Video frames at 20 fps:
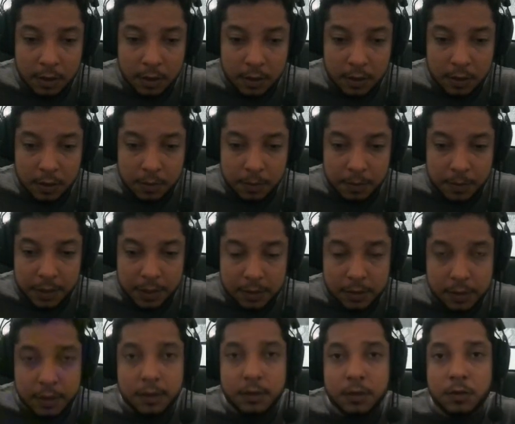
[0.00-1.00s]
But in
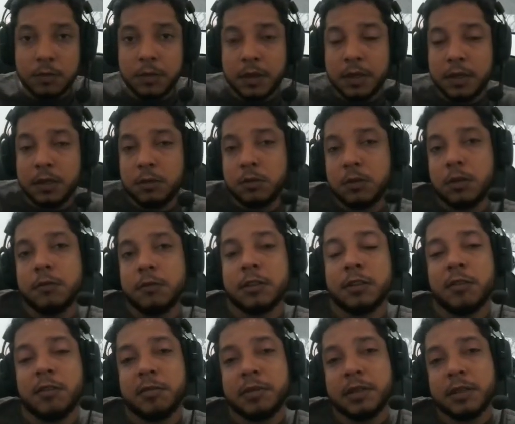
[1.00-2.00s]
summary, that's it. What
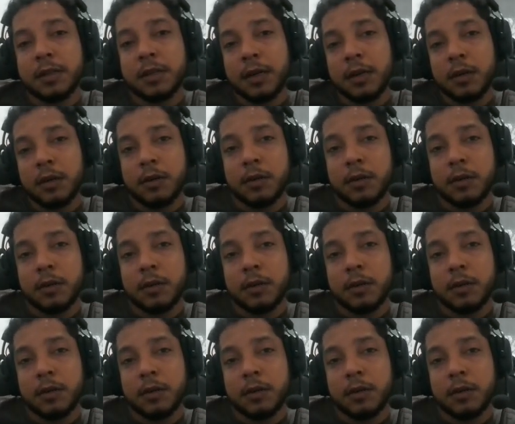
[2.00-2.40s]
will you need?